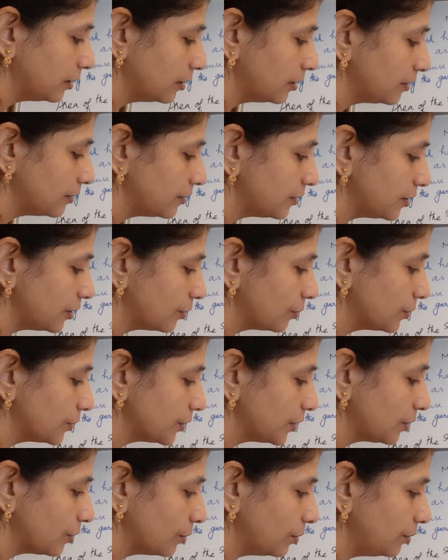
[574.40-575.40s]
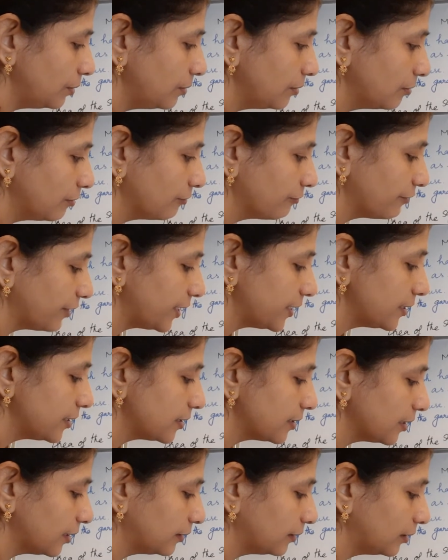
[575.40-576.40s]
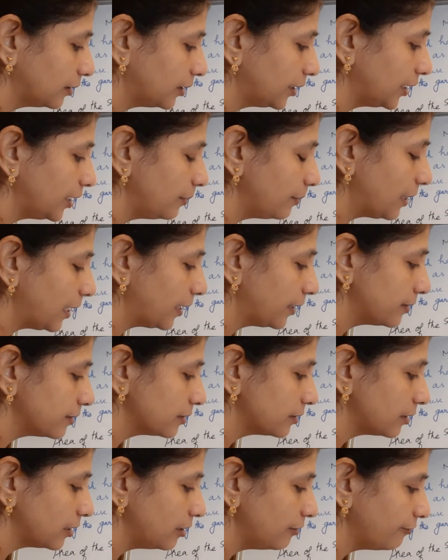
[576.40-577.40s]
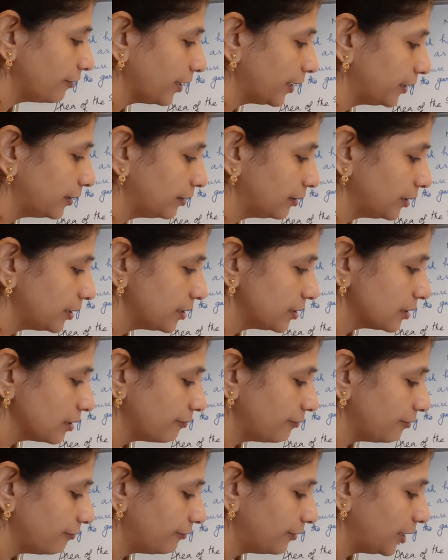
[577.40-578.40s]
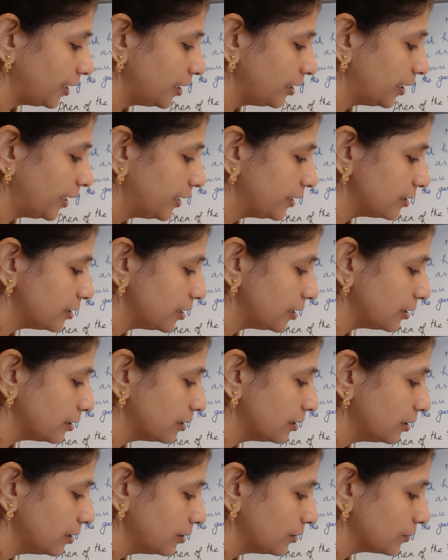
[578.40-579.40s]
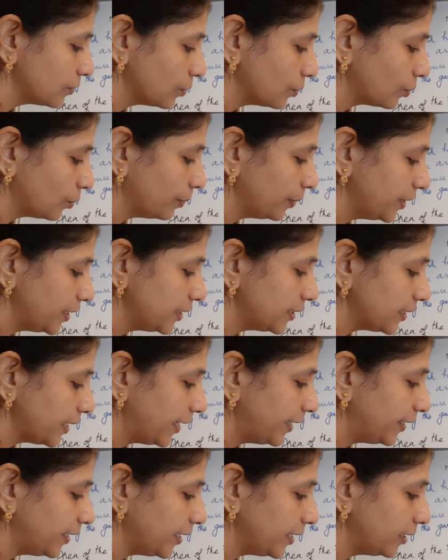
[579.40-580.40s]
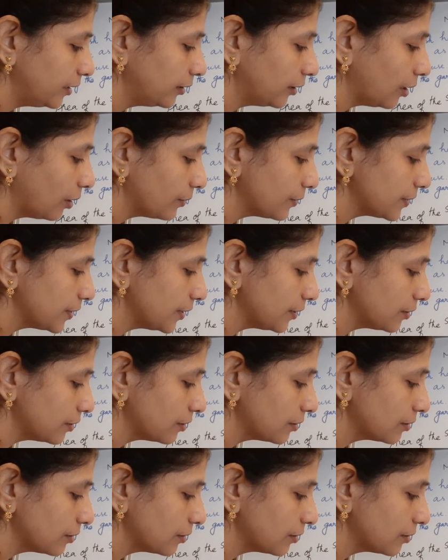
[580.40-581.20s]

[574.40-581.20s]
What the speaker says: 0, 5 6 are 30, balance 3, 5 3s are 15, 18. So rupees 18,000.